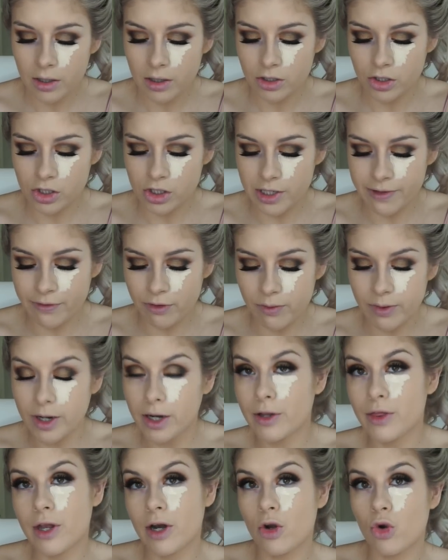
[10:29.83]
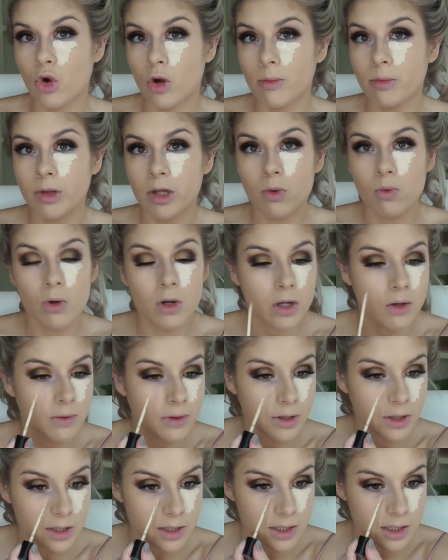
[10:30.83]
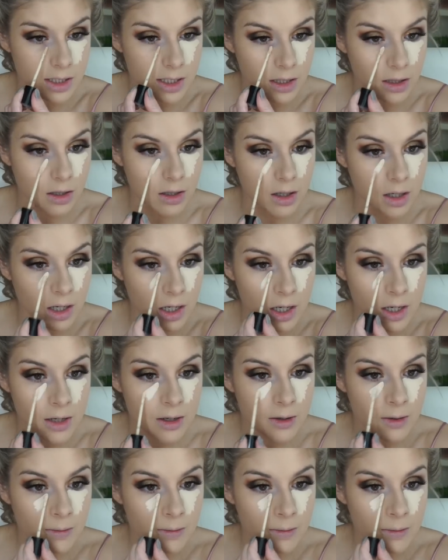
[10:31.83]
just everywhere that I normally would with concealer.